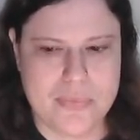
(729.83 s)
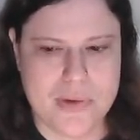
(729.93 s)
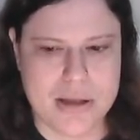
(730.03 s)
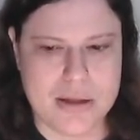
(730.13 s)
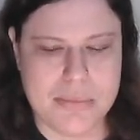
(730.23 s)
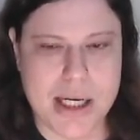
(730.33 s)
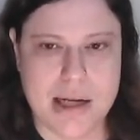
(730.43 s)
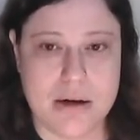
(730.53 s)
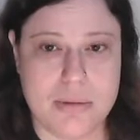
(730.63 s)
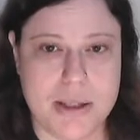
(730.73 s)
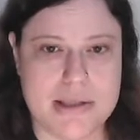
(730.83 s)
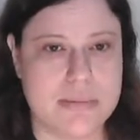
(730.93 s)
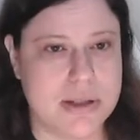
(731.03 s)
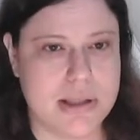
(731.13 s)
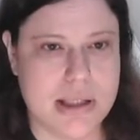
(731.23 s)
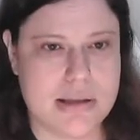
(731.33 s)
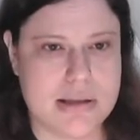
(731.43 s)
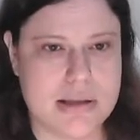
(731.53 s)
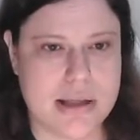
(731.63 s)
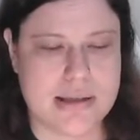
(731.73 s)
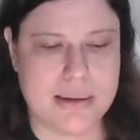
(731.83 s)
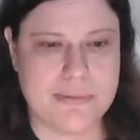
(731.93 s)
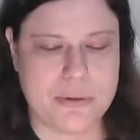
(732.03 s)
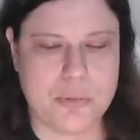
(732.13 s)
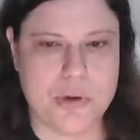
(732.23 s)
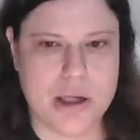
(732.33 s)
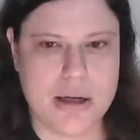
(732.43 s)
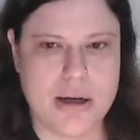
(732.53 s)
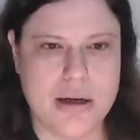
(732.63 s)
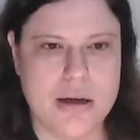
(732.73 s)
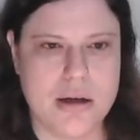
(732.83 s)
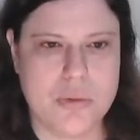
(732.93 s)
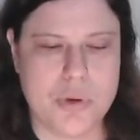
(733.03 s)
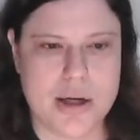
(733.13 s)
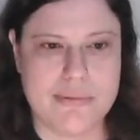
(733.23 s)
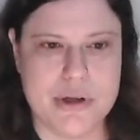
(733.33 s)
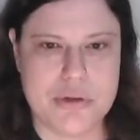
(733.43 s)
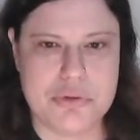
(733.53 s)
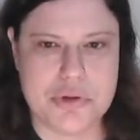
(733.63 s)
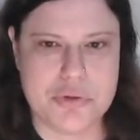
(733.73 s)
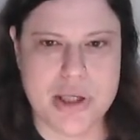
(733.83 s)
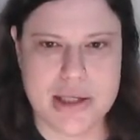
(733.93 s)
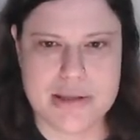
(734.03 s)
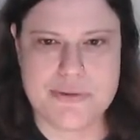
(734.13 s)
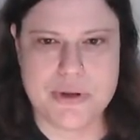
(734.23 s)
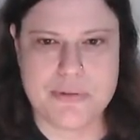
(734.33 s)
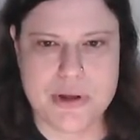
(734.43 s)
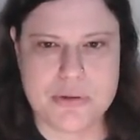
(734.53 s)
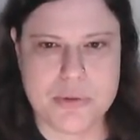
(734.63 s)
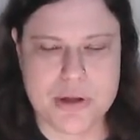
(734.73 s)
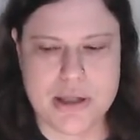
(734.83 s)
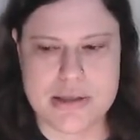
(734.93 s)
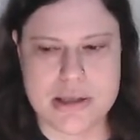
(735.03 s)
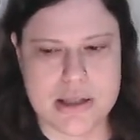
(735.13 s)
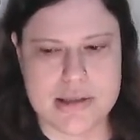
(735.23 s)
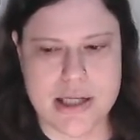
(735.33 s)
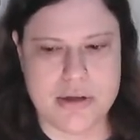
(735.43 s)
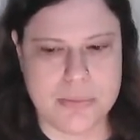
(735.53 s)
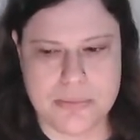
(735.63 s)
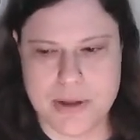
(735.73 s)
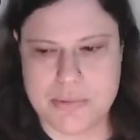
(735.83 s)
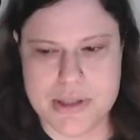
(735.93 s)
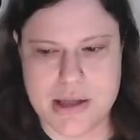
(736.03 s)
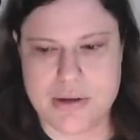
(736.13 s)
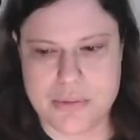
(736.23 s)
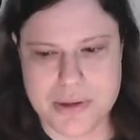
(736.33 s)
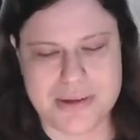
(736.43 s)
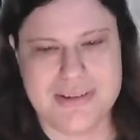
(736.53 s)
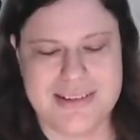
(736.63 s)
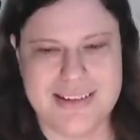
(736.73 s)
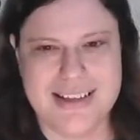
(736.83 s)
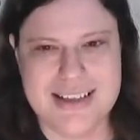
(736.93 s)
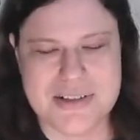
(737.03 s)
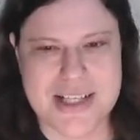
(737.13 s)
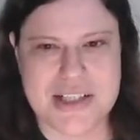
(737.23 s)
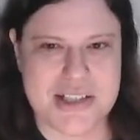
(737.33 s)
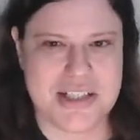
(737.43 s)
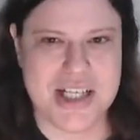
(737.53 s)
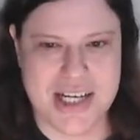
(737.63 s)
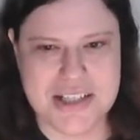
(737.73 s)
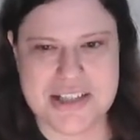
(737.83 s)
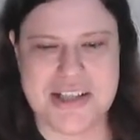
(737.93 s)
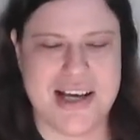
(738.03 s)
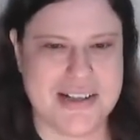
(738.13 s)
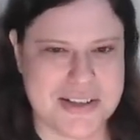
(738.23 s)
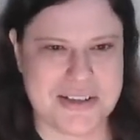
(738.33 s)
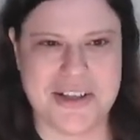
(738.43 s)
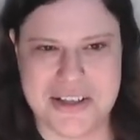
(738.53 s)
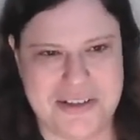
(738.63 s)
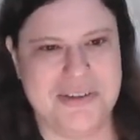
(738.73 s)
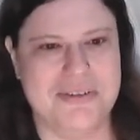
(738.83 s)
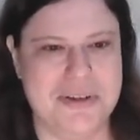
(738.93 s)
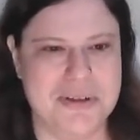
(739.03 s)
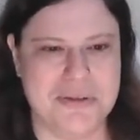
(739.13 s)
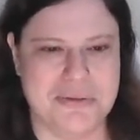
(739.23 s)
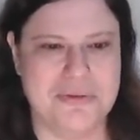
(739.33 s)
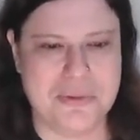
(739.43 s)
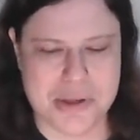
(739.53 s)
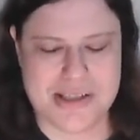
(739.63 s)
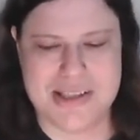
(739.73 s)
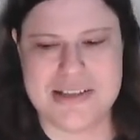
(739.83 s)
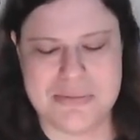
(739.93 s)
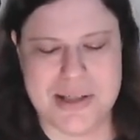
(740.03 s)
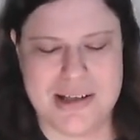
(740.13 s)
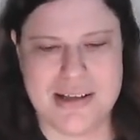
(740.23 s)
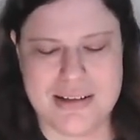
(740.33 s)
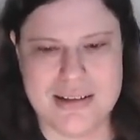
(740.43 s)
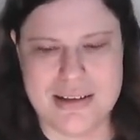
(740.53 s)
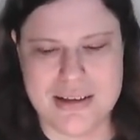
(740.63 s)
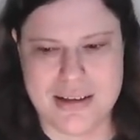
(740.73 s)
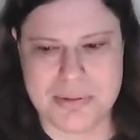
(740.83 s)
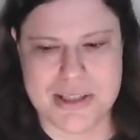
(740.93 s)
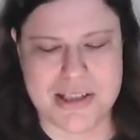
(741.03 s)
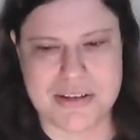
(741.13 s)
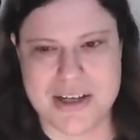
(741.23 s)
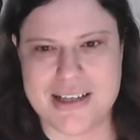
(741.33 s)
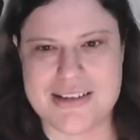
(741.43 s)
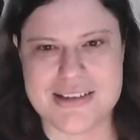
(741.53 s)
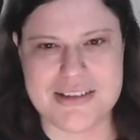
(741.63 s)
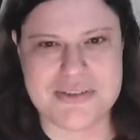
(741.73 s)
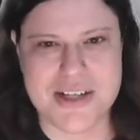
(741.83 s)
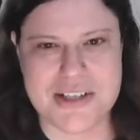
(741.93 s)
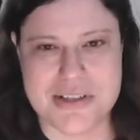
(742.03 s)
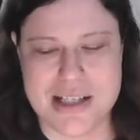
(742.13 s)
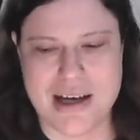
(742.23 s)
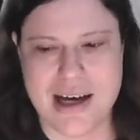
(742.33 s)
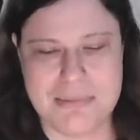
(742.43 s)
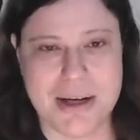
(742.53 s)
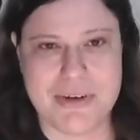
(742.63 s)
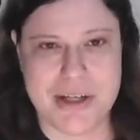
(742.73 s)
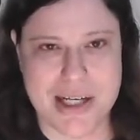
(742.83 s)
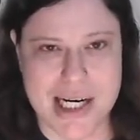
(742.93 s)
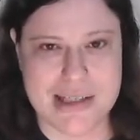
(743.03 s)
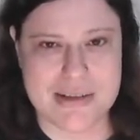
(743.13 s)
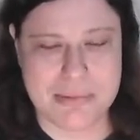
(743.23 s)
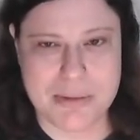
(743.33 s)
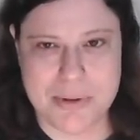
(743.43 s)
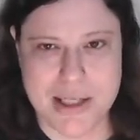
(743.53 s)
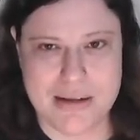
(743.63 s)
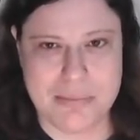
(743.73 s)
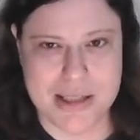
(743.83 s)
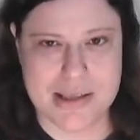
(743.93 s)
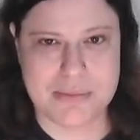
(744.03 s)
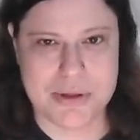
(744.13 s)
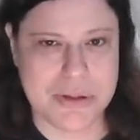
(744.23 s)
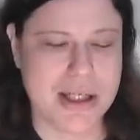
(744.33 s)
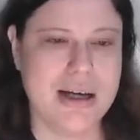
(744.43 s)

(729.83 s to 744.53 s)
eliminate all possibilities except for one, whatever you do guess for the 5th word, it's going to say, nope, it was the other one. So it actually changes the answer on you if you don't force it to be a particular answer. So it's very interesting. I'm not very good at it, so I'm going to play the basic mode.